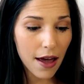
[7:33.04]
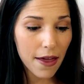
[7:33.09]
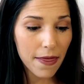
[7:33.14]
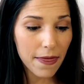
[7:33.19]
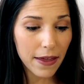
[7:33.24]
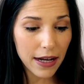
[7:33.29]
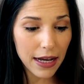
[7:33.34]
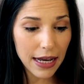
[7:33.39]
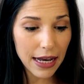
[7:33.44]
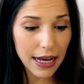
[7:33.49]

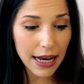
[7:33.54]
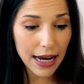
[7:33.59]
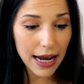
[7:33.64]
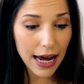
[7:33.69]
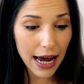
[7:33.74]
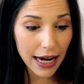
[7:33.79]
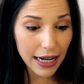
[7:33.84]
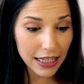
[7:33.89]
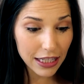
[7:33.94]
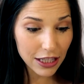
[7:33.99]
The
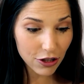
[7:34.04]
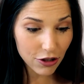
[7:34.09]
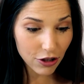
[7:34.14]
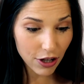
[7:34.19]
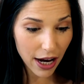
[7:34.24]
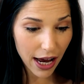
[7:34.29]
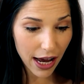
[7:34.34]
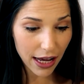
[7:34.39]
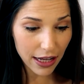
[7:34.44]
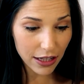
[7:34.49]
next
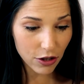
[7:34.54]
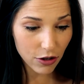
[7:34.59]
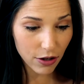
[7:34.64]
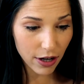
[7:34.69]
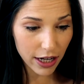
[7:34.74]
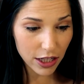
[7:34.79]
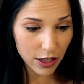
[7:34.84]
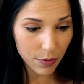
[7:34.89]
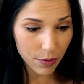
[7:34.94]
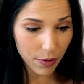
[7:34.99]
dress, you
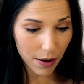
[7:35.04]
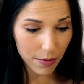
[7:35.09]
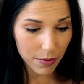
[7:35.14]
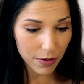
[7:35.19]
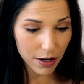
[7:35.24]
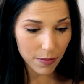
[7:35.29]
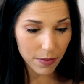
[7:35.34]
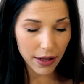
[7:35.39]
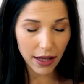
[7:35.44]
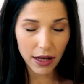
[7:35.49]
guys are probably
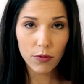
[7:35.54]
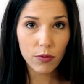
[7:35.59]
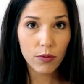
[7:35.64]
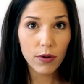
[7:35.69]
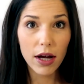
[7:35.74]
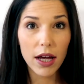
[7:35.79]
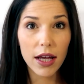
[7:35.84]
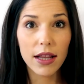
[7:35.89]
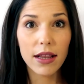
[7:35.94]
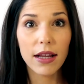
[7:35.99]
gonna be like,
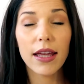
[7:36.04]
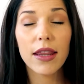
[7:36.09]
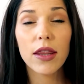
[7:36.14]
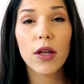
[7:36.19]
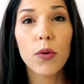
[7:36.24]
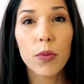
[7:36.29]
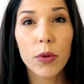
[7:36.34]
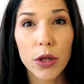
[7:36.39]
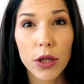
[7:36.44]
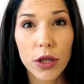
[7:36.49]
what in
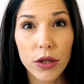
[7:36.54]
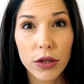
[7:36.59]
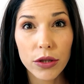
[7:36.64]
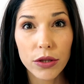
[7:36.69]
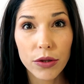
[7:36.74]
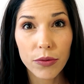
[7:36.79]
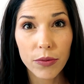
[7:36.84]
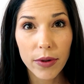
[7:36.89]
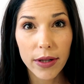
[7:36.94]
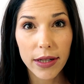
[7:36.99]
the world
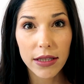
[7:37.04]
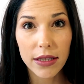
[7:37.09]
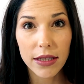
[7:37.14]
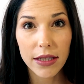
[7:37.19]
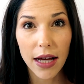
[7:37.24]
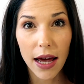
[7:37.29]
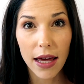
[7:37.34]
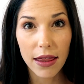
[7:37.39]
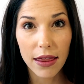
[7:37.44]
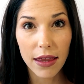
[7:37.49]
was
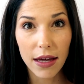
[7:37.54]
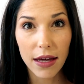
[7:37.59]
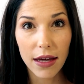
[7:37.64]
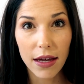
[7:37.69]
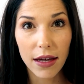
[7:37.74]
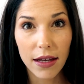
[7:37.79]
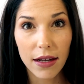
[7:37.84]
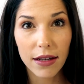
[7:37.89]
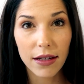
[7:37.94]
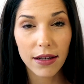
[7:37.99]
I
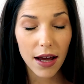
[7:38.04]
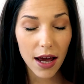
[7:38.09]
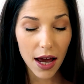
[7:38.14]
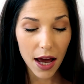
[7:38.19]
thinking?